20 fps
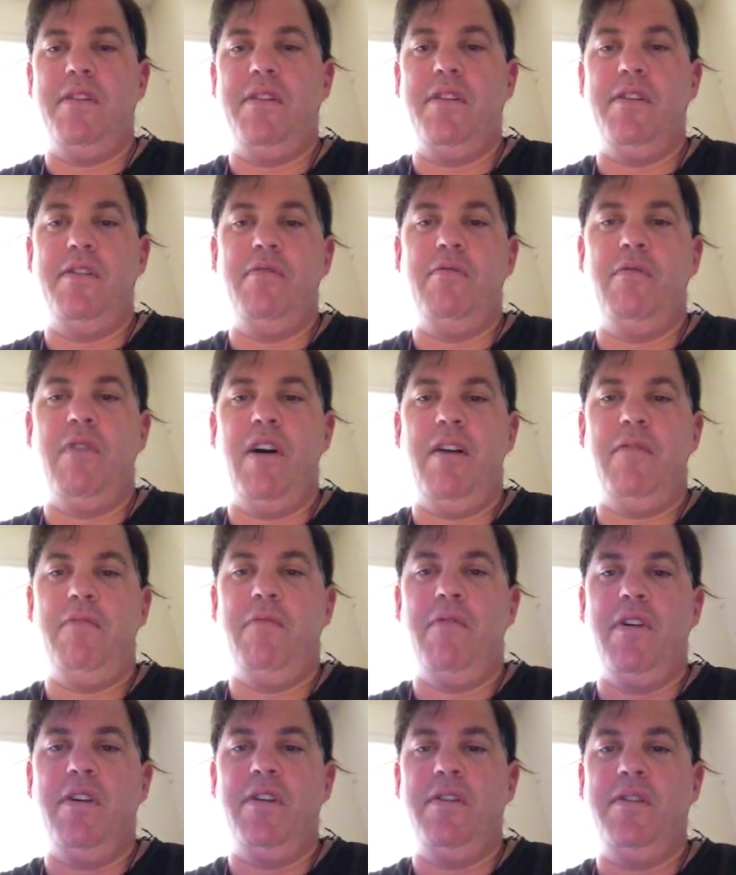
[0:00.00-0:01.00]
than who I
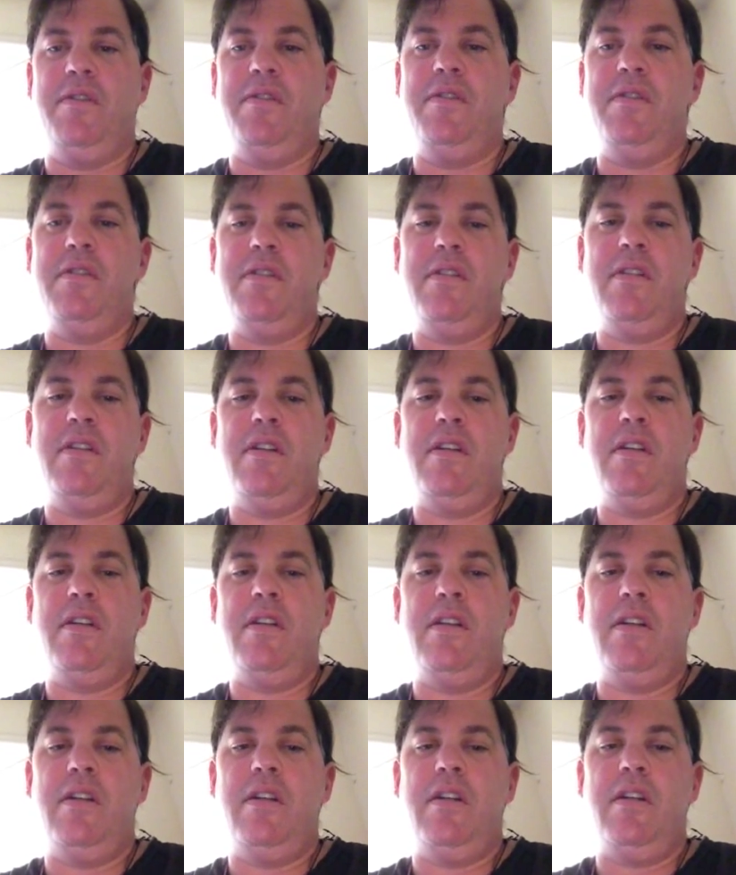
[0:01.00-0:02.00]
was
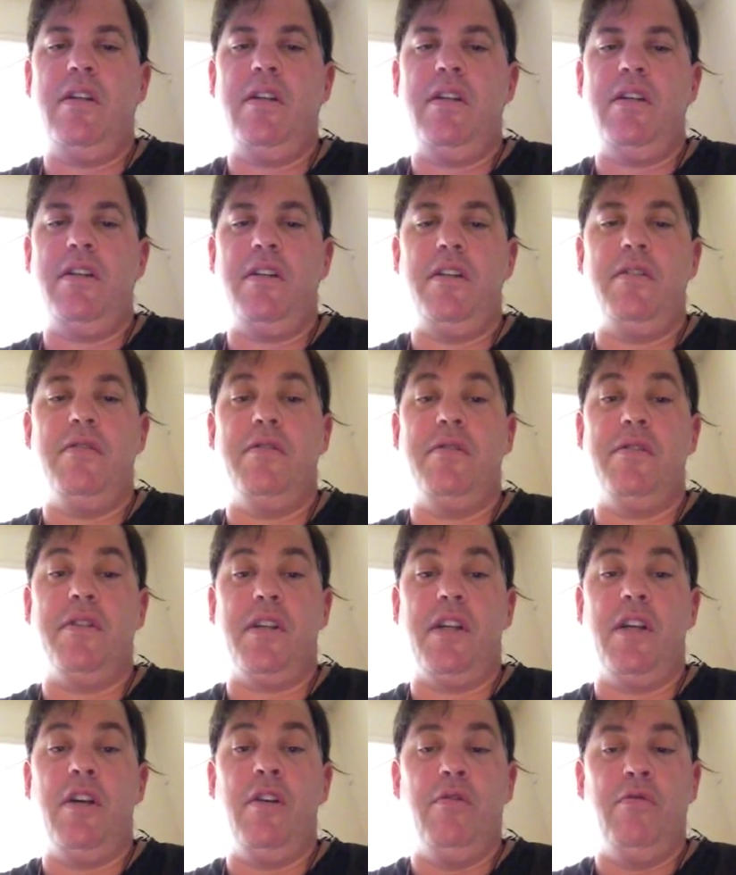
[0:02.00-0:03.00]
years
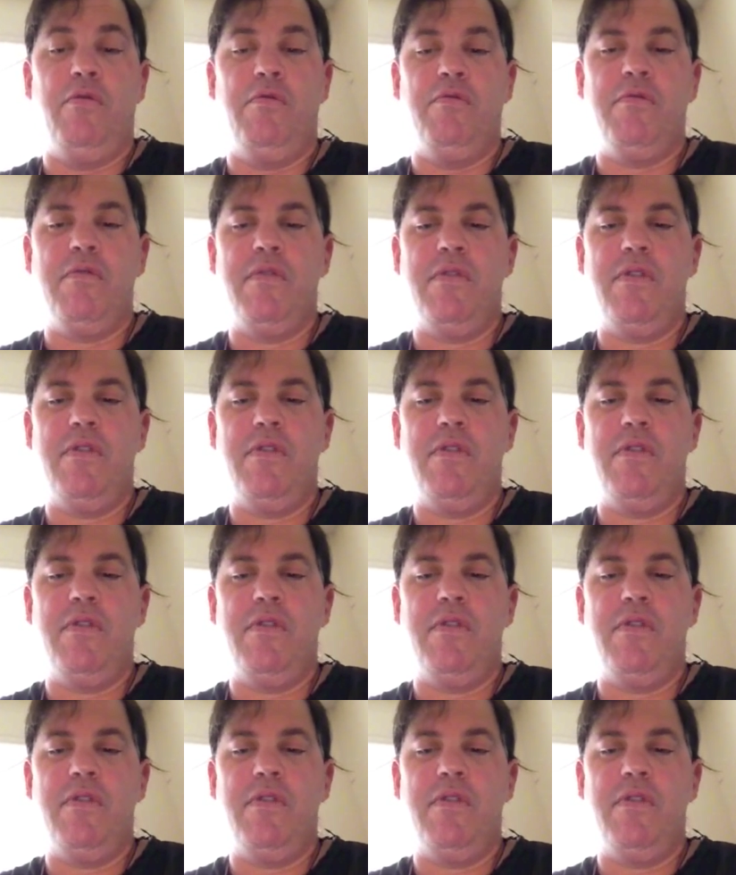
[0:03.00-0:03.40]
ago.